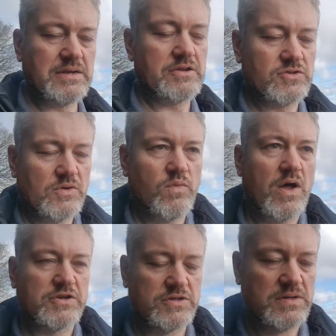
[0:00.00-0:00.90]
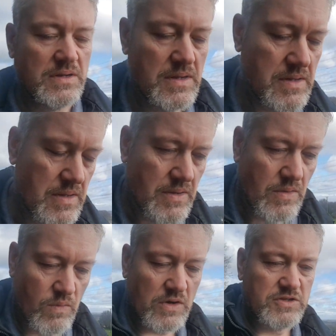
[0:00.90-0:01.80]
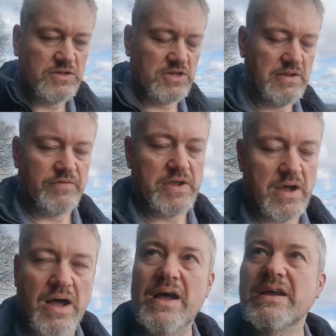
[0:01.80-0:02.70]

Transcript: I sort of watched the TV art.